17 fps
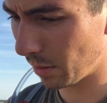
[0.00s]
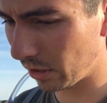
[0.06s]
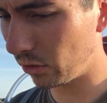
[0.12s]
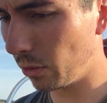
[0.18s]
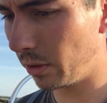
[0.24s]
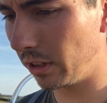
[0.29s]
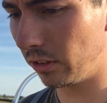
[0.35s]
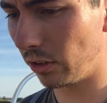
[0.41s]

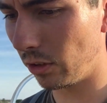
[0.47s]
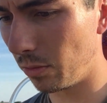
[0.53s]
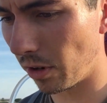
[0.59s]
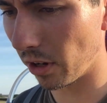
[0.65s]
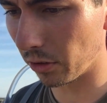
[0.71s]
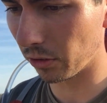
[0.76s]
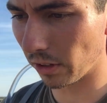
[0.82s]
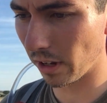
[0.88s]
22
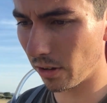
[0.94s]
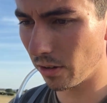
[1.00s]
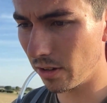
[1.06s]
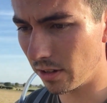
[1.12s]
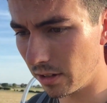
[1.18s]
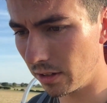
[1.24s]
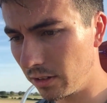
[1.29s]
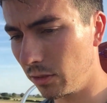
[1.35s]
miles now,
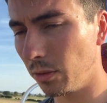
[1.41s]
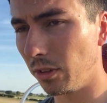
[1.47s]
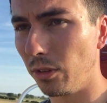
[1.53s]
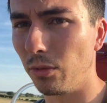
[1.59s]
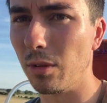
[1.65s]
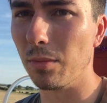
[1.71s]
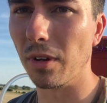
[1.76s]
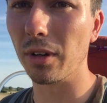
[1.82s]

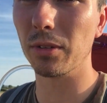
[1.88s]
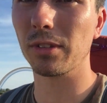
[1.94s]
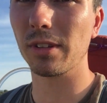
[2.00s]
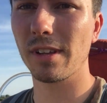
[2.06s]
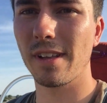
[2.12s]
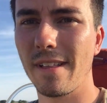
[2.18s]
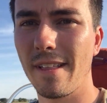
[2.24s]
23 miles.